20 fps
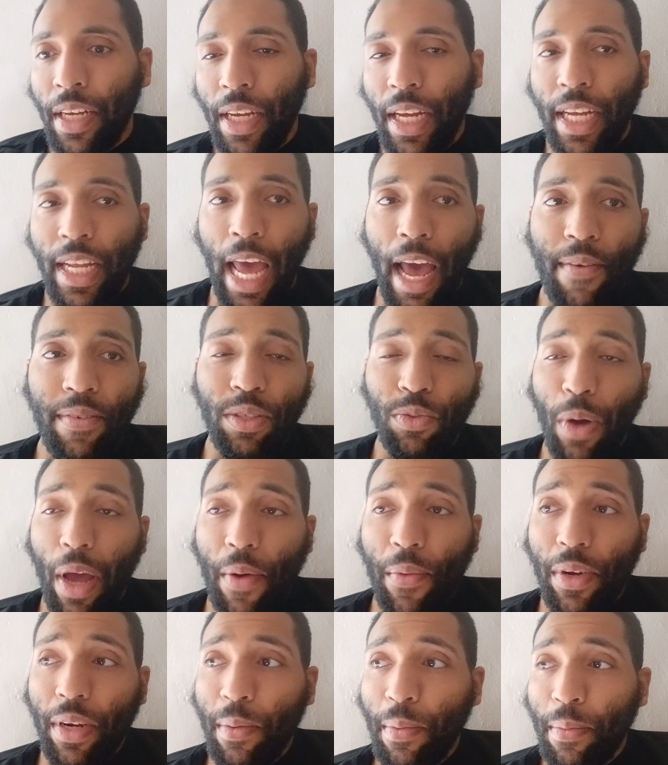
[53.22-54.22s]
and having the way
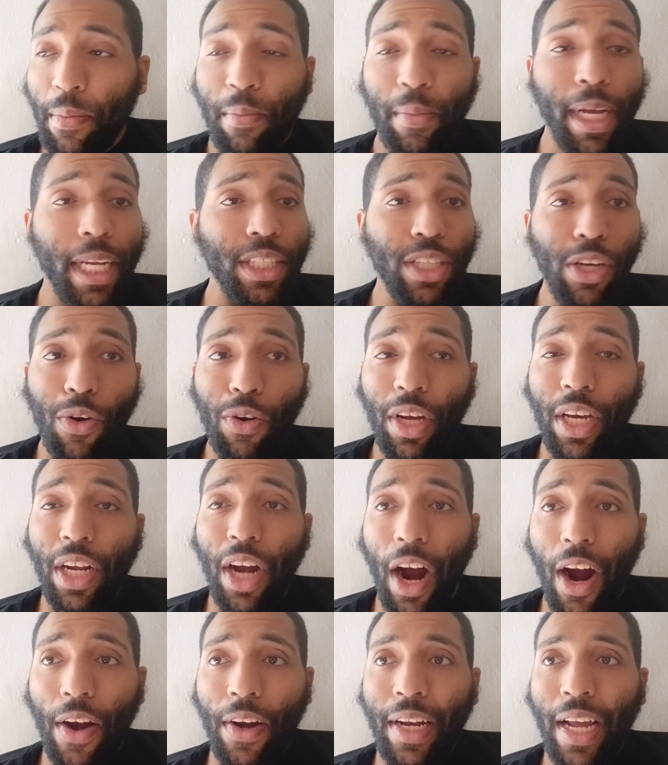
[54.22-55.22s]
with him. But he showed good
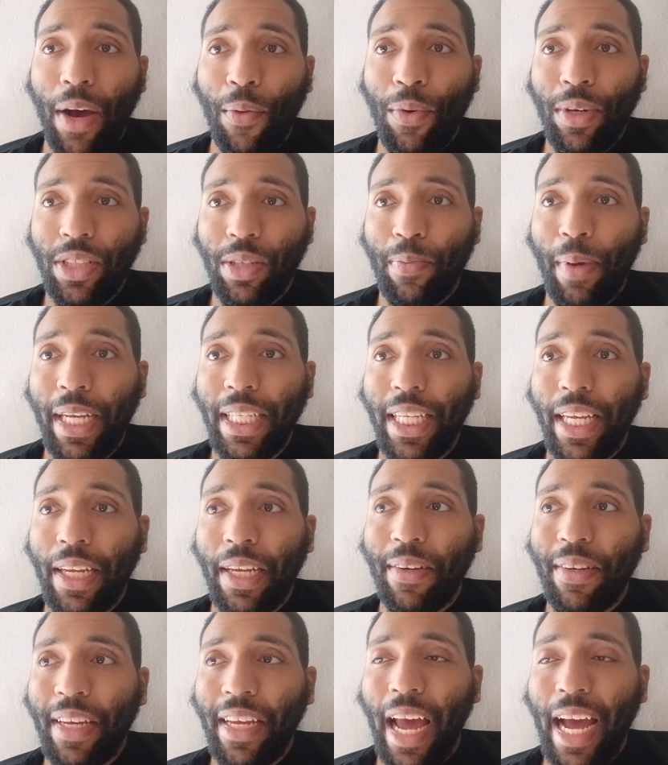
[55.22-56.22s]
heart in that one. So
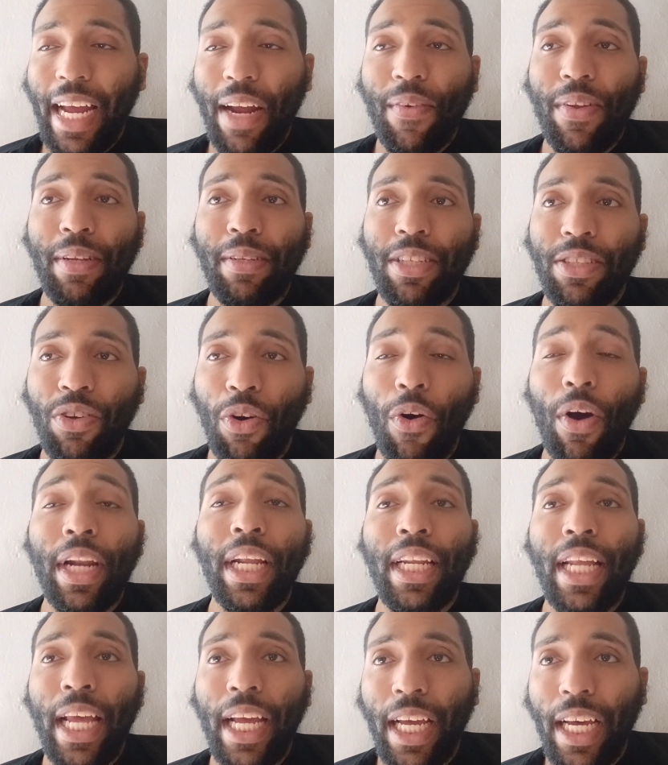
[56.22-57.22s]
basically, I can't really draw
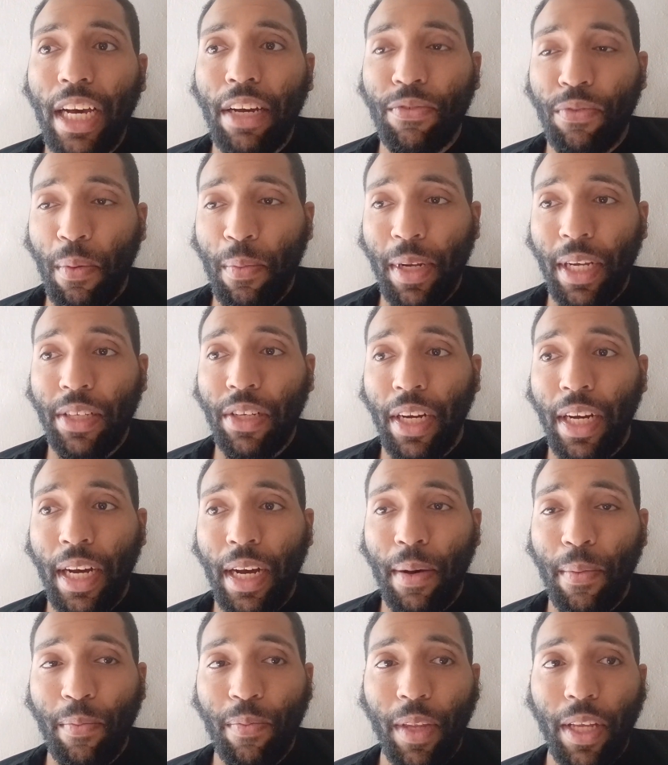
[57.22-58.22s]
anything good from the
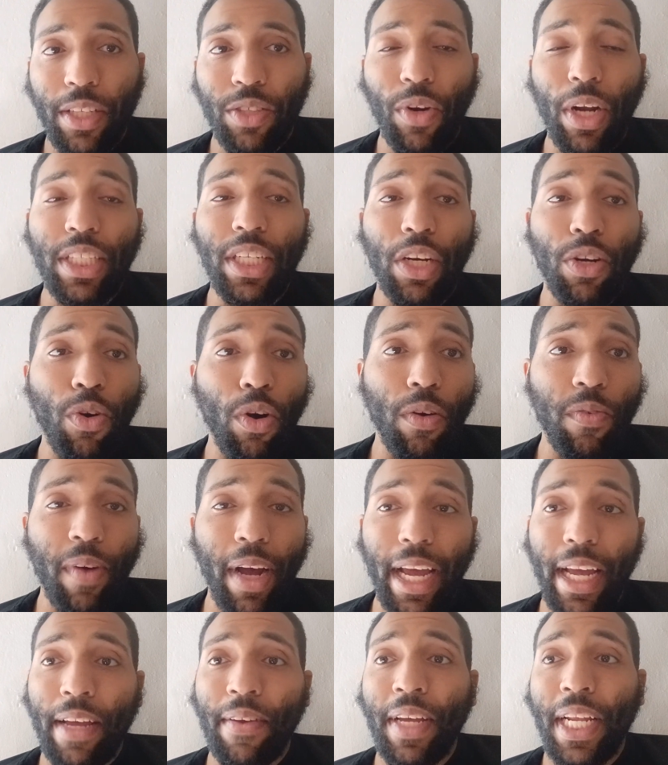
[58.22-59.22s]
Trayshawn Gore
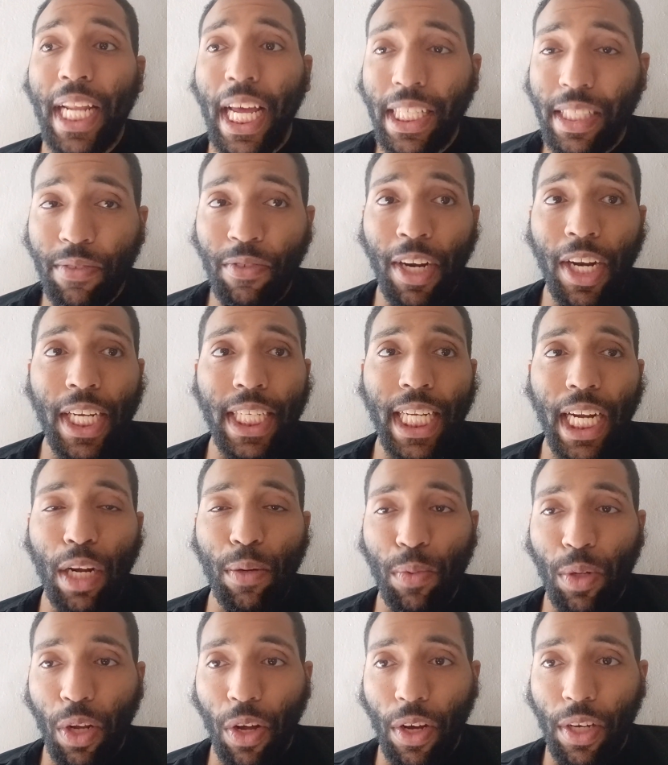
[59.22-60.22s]
fight. I mean, that's a very
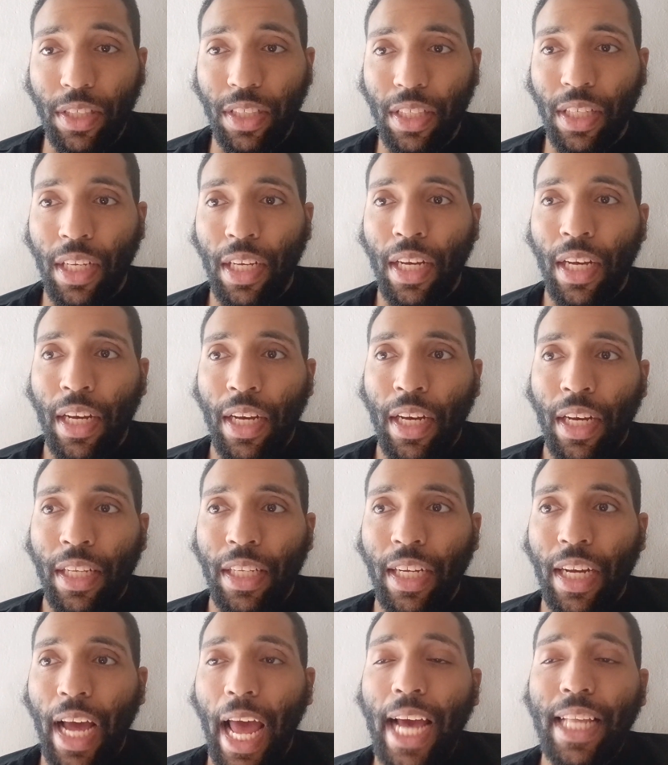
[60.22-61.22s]
terrible loss.
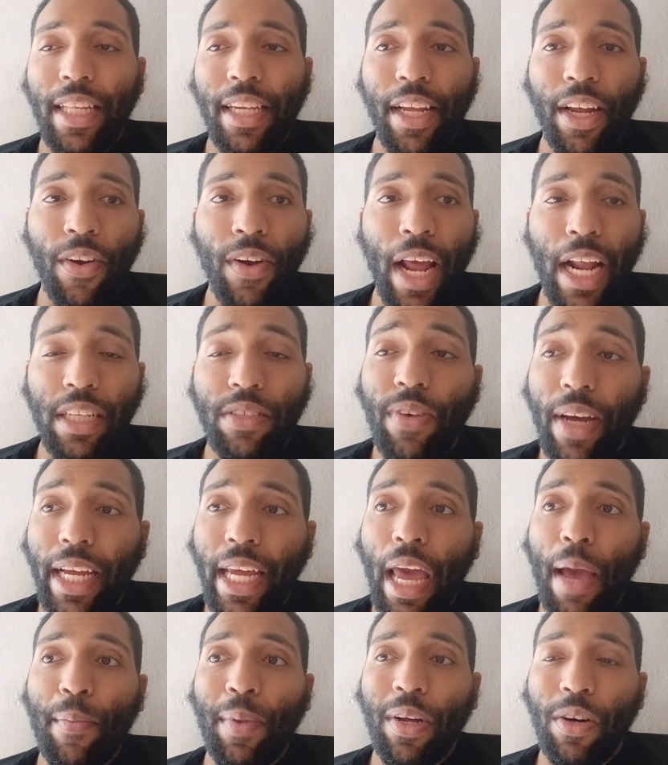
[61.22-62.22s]
The Anthony Hernandez fight
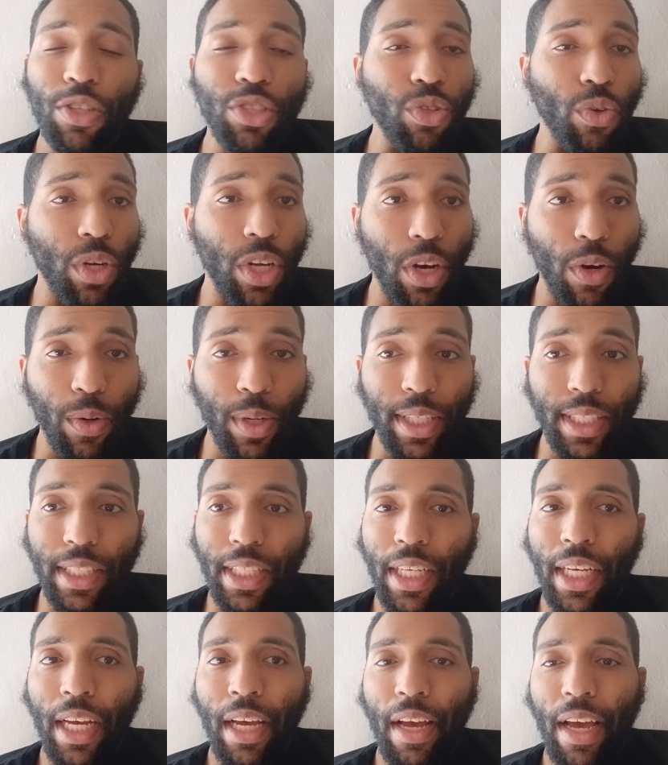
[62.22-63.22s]
came in on short notice,
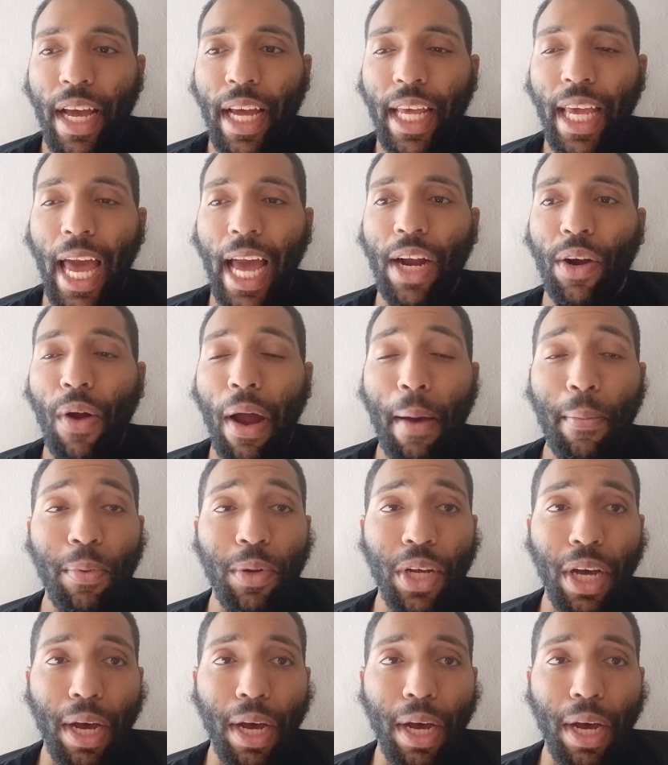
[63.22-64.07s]
and he got grappled